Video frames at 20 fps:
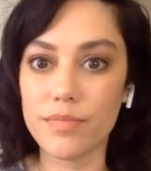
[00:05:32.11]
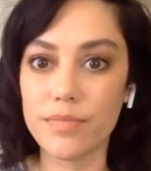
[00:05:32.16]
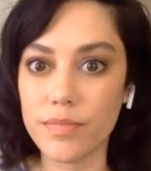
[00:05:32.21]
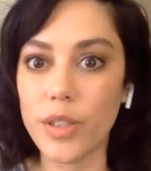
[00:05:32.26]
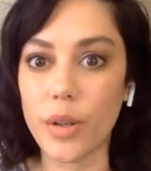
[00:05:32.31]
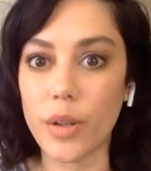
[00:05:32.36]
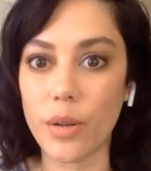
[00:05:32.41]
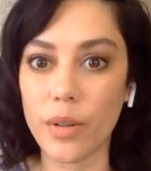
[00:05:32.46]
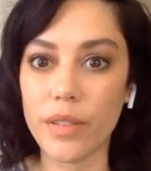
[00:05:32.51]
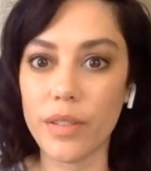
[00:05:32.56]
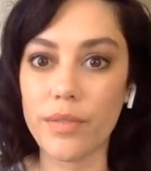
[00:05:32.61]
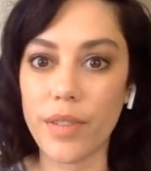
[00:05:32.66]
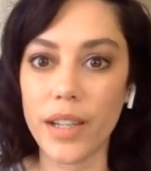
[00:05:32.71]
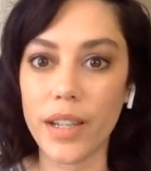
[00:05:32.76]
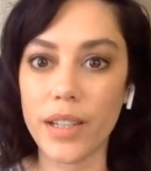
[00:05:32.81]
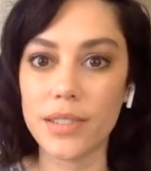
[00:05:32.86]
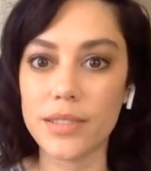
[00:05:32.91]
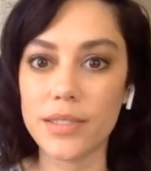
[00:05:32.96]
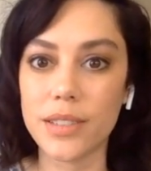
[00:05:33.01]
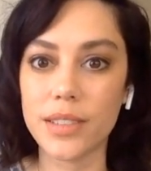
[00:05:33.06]

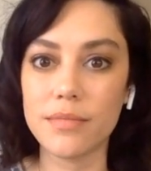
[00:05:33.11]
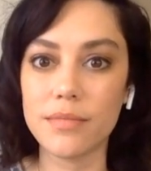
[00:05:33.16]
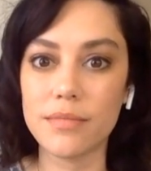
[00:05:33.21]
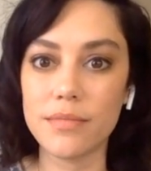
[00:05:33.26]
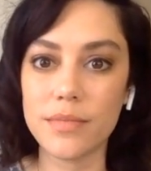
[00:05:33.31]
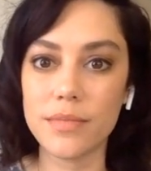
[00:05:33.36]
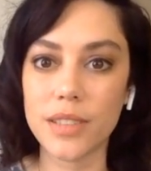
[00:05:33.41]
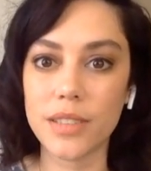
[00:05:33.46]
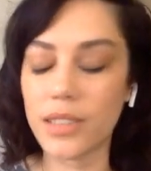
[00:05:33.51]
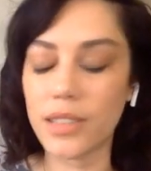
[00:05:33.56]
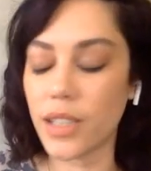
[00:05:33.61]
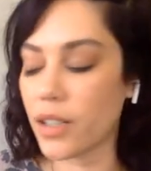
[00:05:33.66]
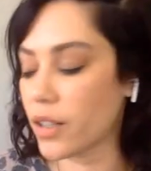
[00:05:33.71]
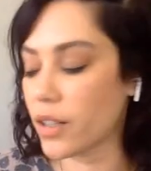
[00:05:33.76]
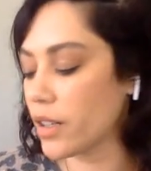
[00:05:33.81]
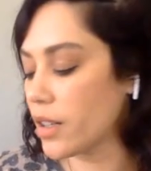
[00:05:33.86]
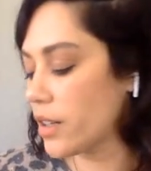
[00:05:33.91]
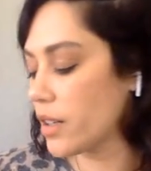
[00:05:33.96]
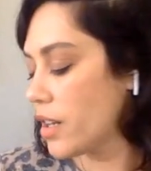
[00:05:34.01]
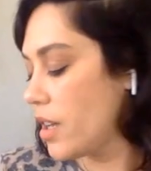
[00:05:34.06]
invited to
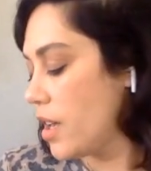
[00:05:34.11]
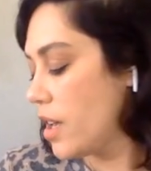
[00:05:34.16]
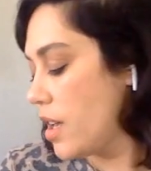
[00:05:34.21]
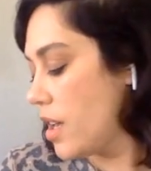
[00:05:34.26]
dinner,